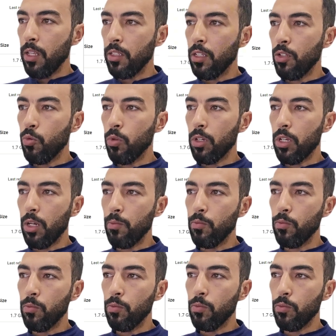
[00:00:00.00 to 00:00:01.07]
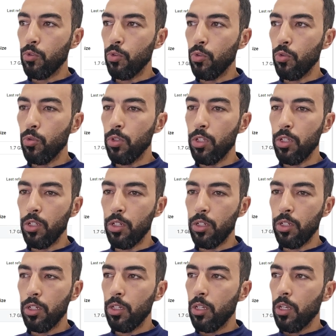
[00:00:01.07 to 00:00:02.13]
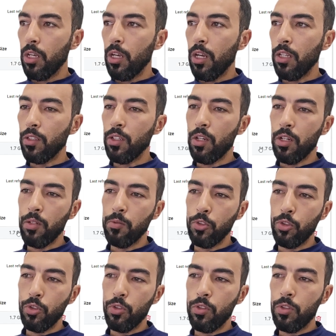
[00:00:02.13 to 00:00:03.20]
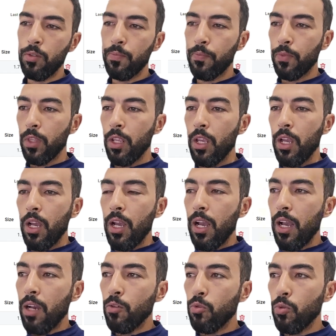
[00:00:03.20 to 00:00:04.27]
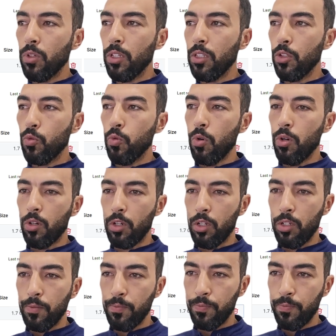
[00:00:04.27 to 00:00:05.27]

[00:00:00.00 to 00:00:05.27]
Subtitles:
and it will come to you here under images. How to get it work?